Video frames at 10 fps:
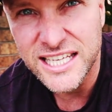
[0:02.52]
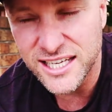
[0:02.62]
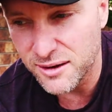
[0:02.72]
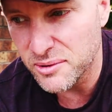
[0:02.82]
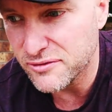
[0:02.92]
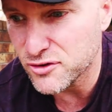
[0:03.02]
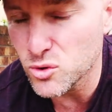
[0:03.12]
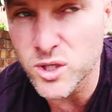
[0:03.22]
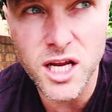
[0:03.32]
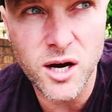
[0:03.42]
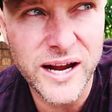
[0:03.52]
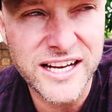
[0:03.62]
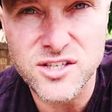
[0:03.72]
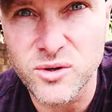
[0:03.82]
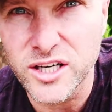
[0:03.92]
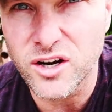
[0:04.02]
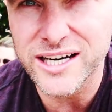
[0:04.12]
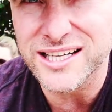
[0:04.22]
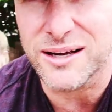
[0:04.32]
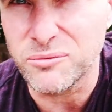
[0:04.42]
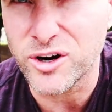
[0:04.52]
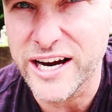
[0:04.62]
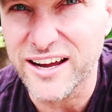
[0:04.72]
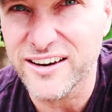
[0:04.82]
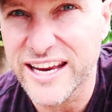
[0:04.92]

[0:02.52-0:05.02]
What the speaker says: Yeah, but if you were to go out to a nightclub right